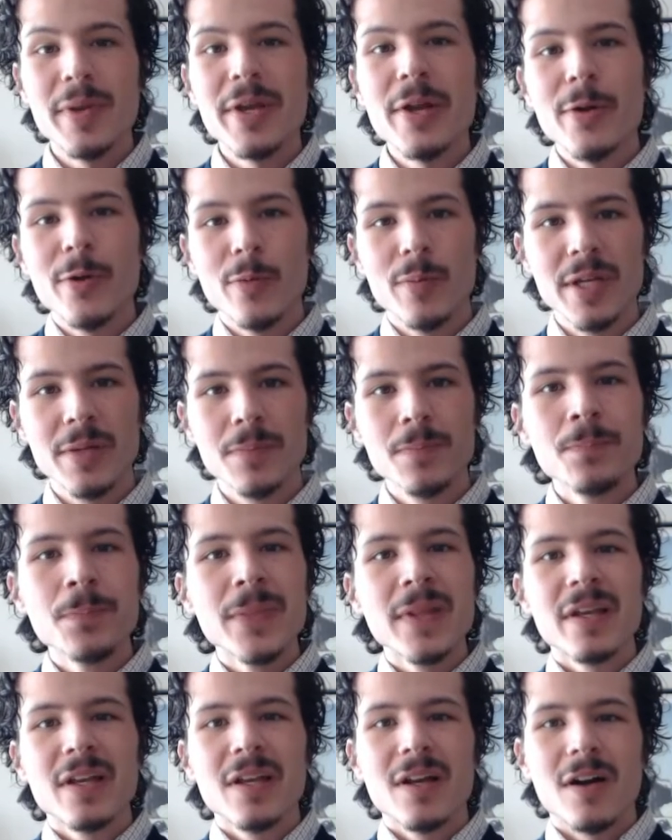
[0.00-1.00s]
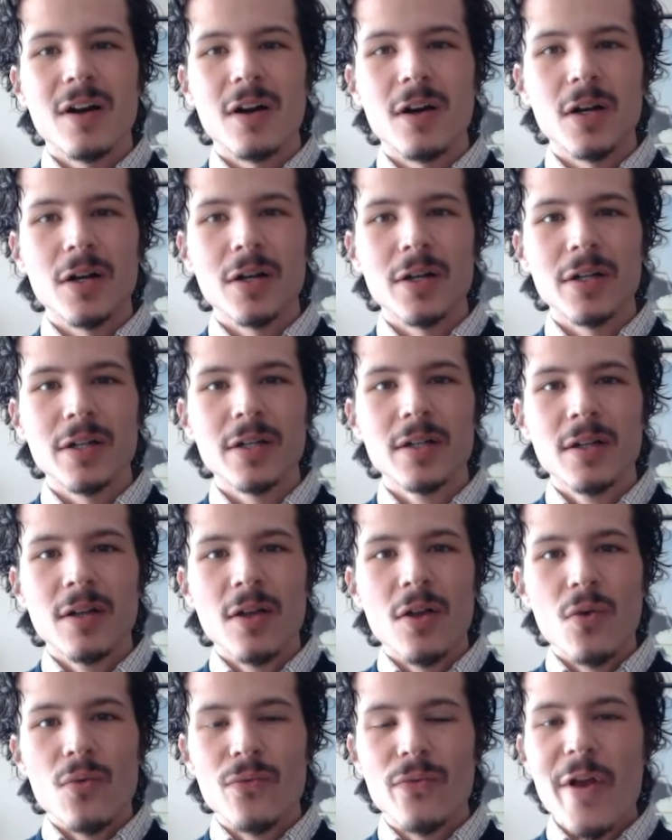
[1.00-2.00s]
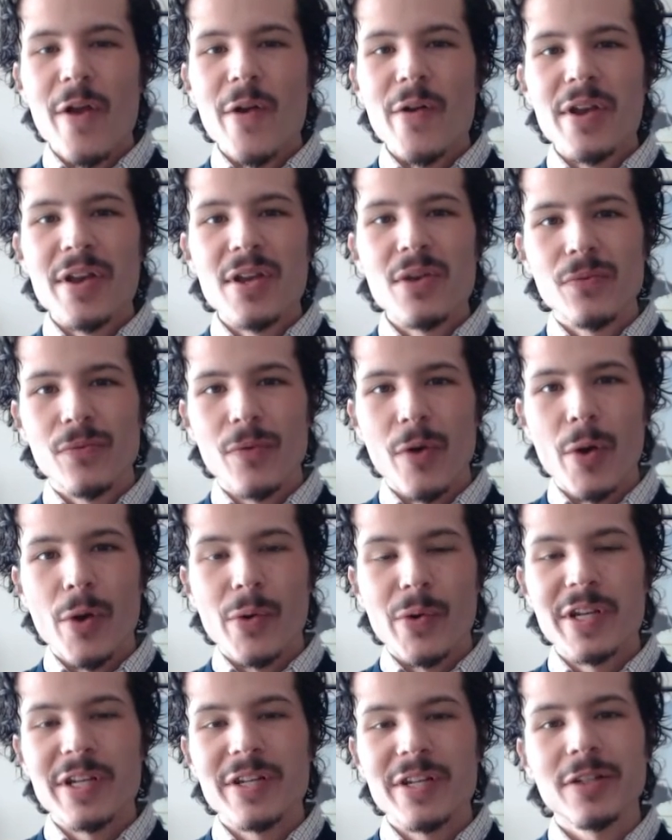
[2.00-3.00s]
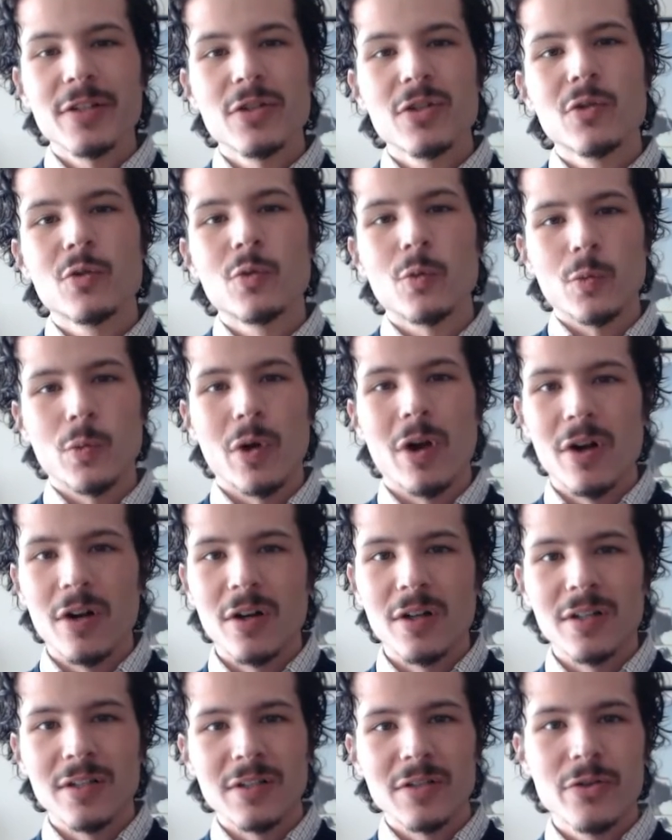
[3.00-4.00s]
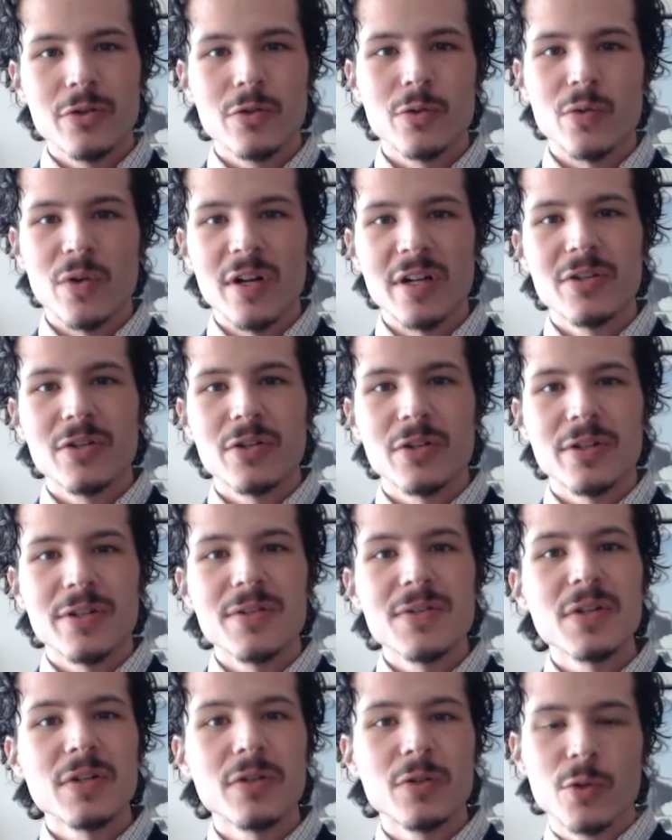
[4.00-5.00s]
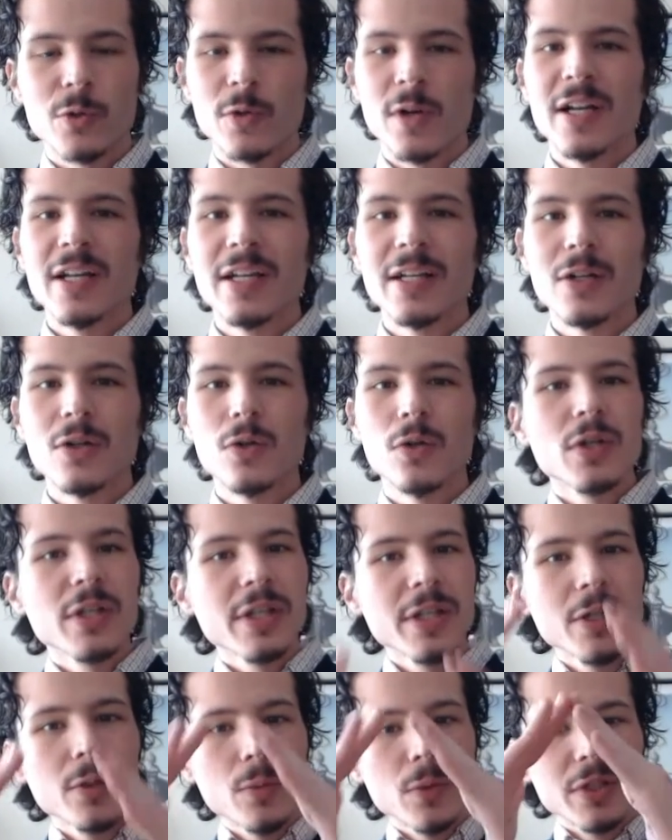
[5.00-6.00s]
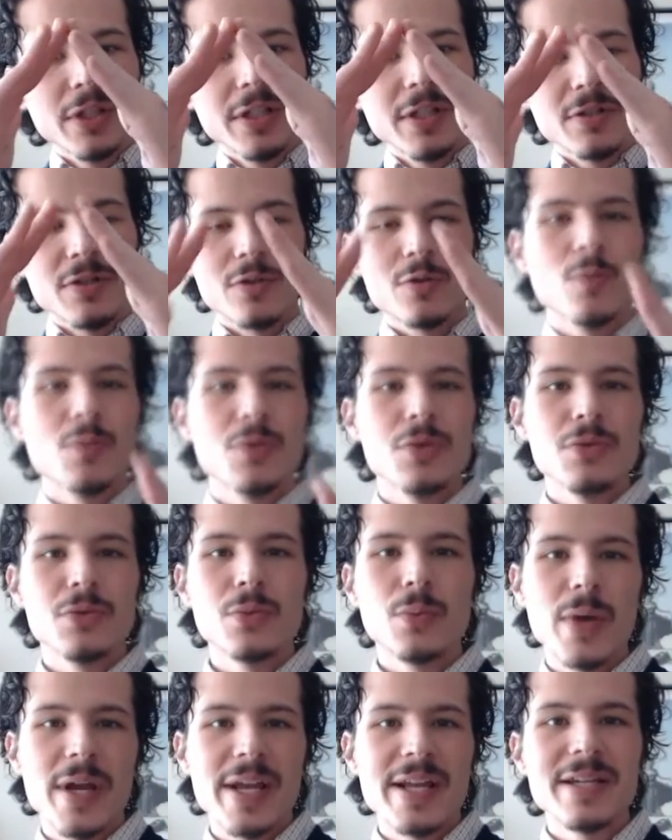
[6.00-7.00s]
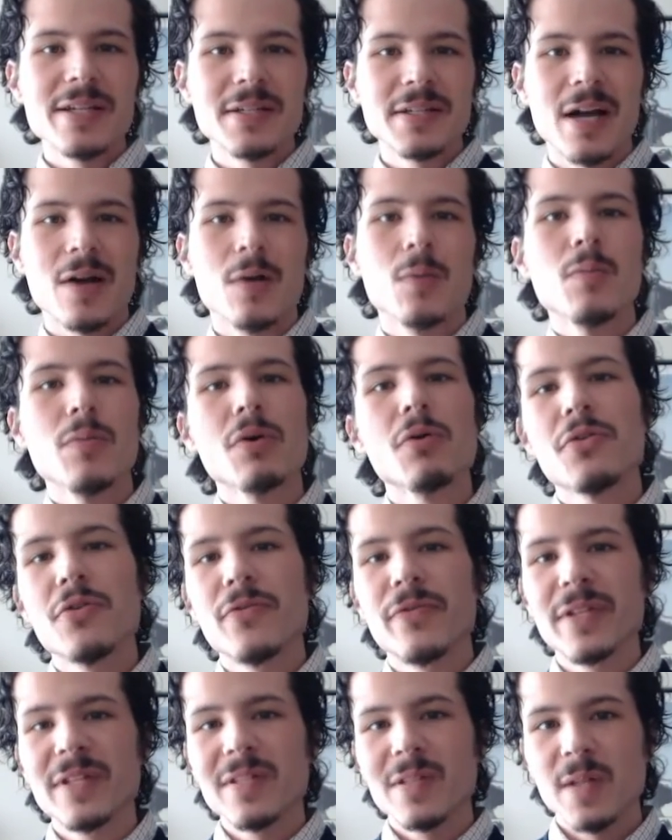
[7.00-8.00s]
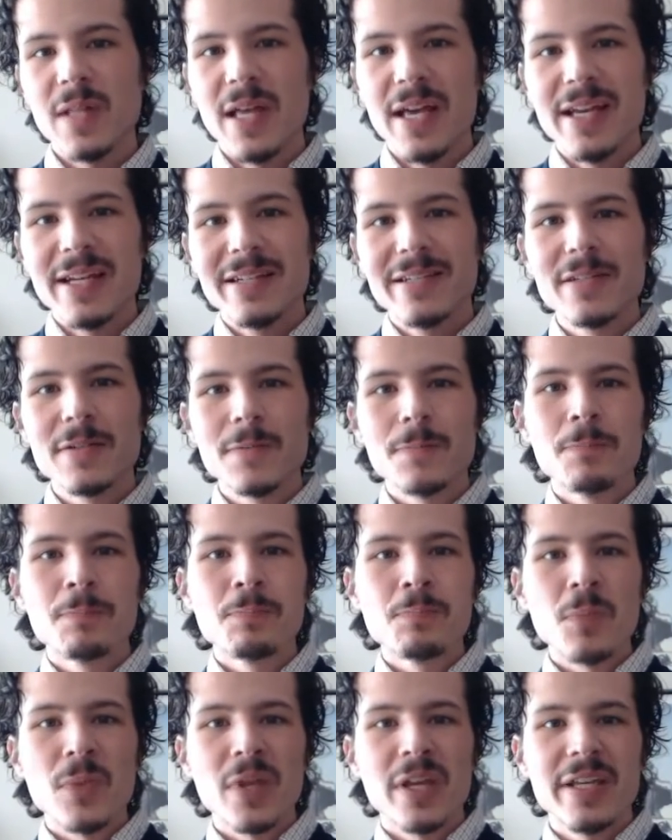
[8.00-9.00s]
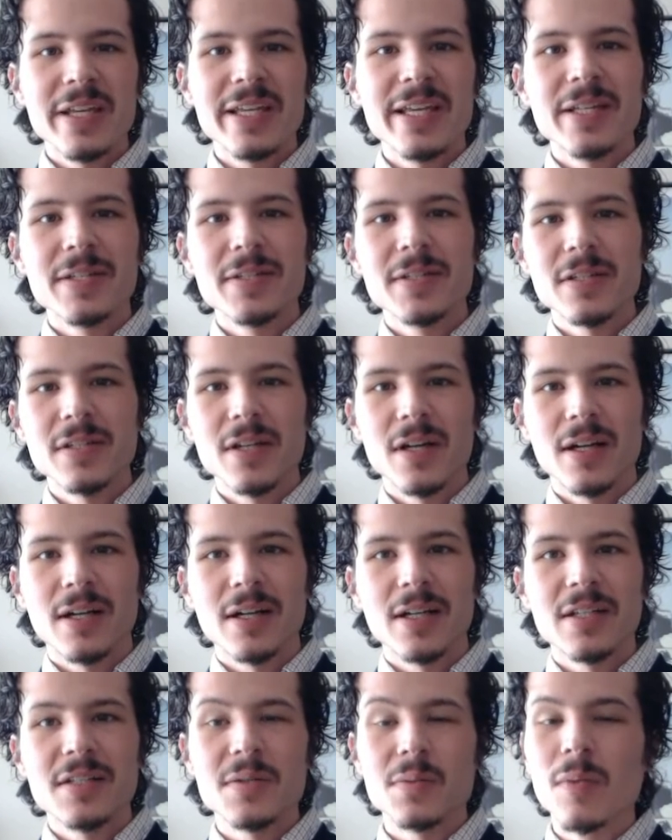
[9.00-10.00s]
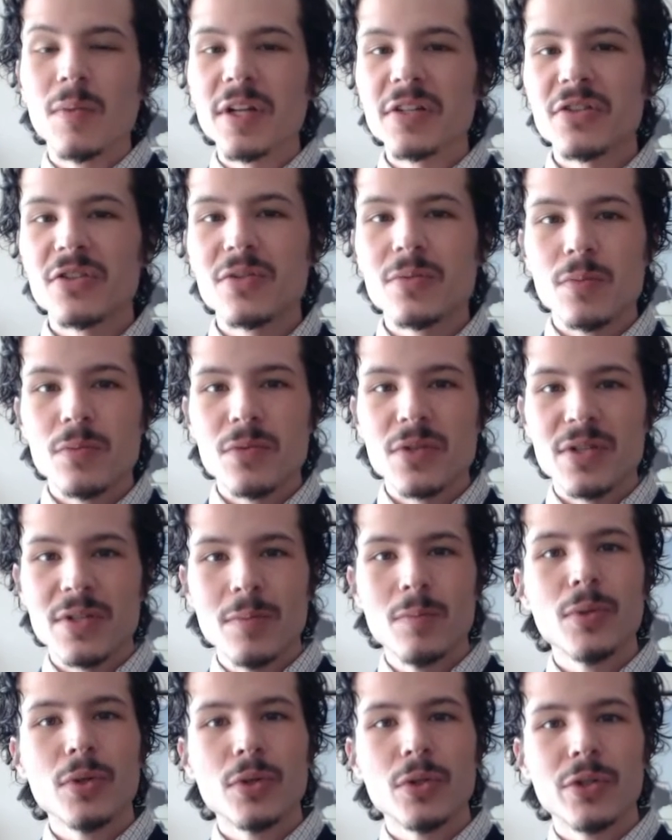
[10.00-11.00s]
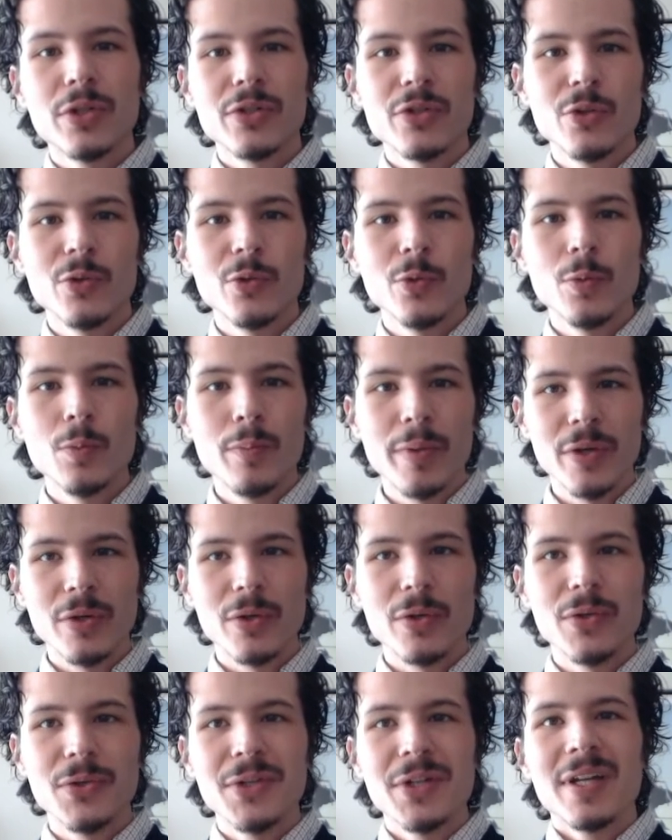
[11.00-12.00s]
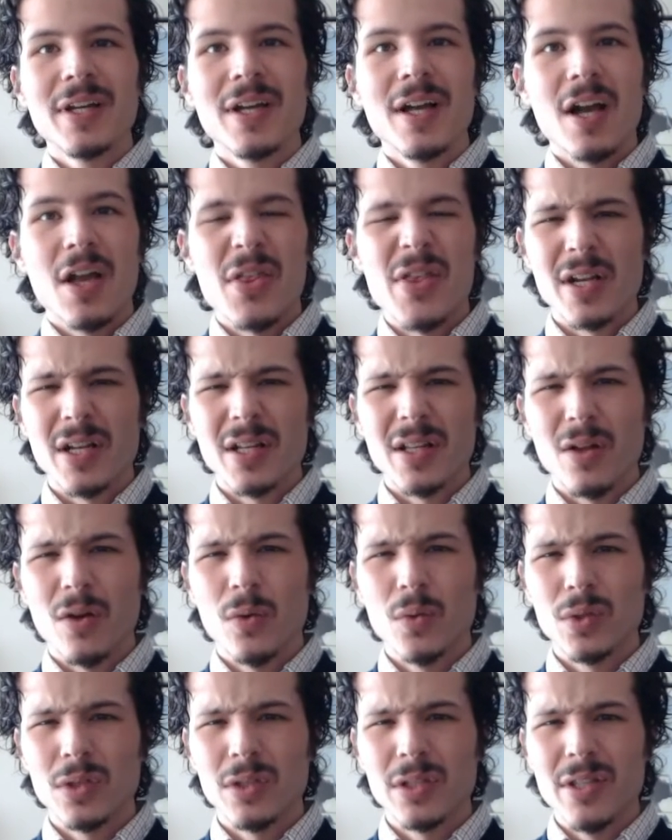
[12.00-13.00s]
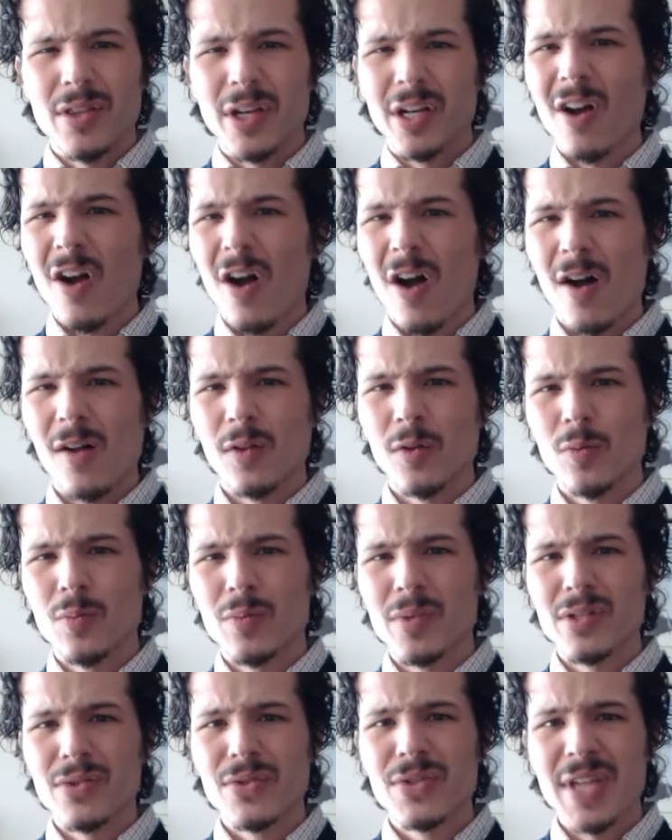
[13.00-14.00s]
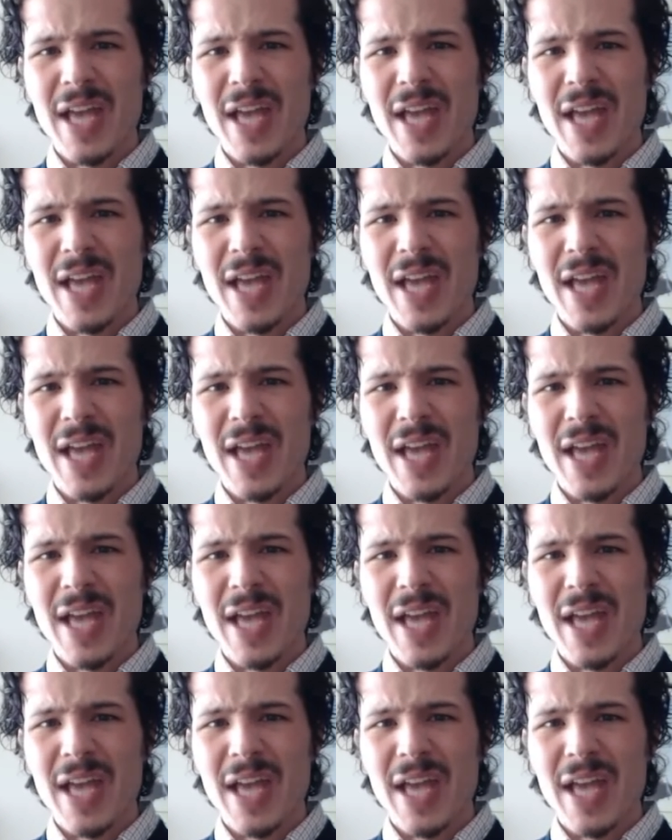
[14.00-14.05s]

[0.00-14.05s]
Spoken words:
pyramid are very, very strong structures. A triangle equally distributes weight down both of its legs. It is much simpler to build. I think only the column is